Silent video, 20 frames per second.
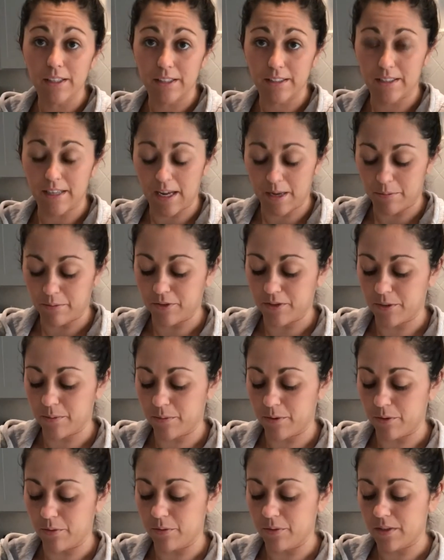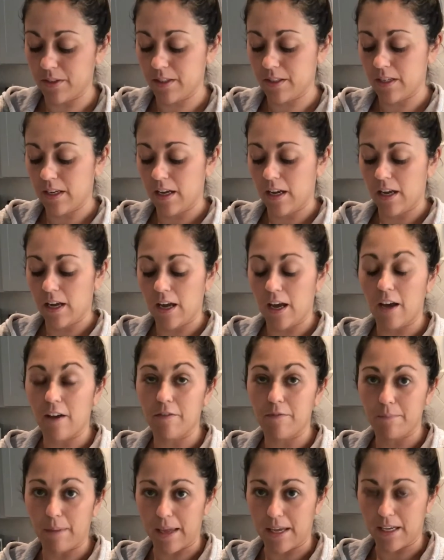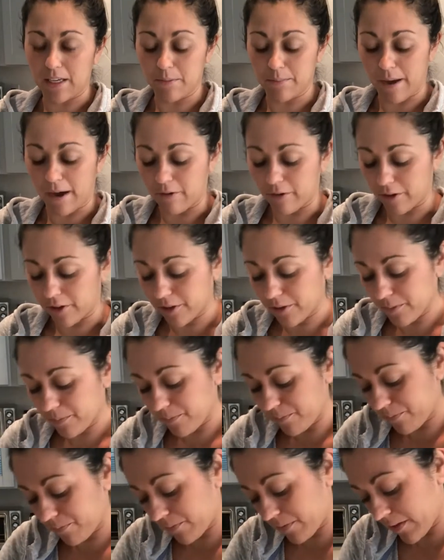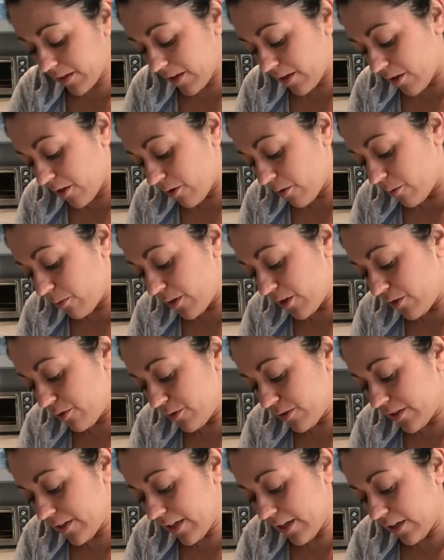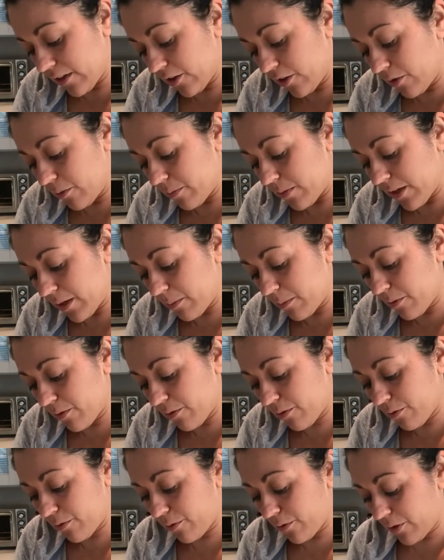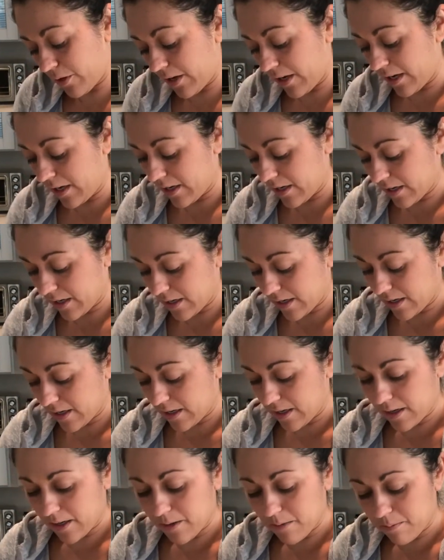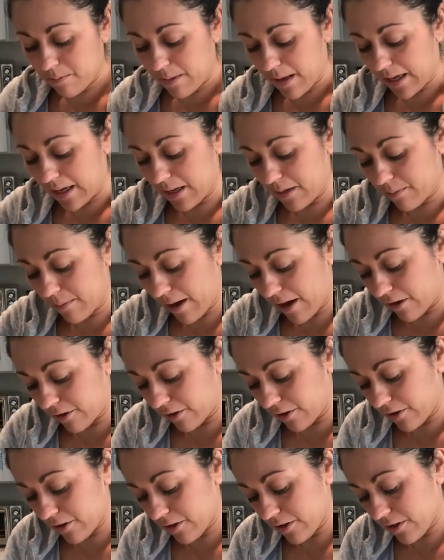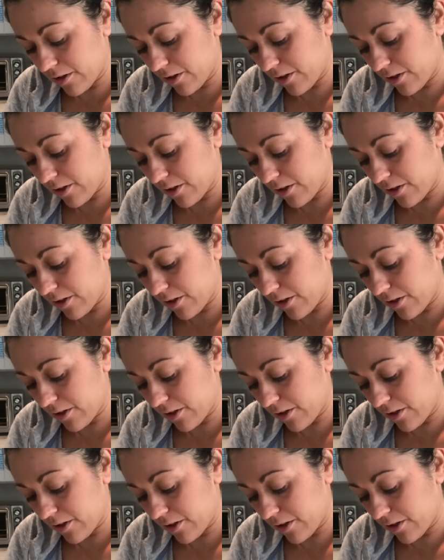tablespoons of baking powder. We use the aluminum-free baking powder.